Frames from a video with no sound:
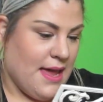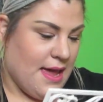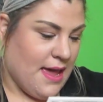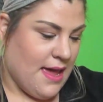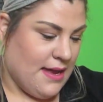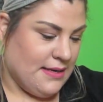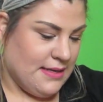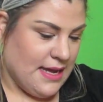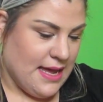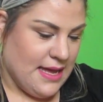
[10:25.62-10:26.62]

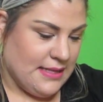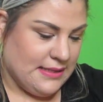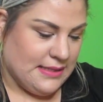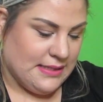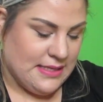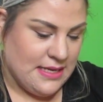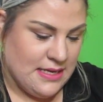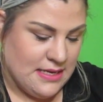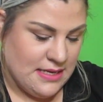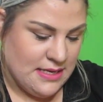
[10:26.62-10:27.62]
it's
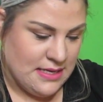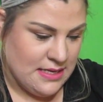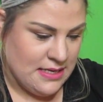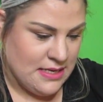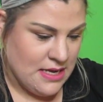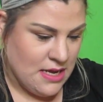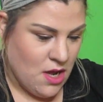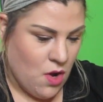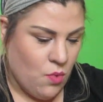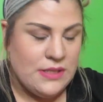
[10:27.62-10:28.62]

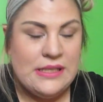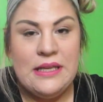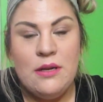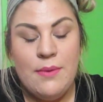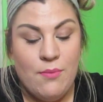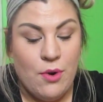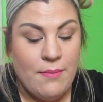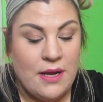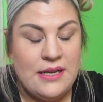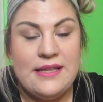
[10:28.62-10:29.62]
was a little bit more
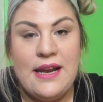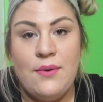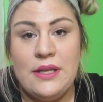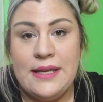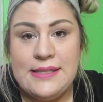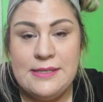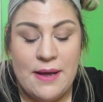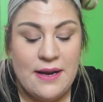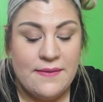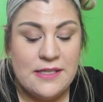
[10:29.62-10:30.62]
money than I would like to
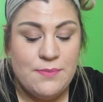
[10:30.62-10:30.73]
spend on this,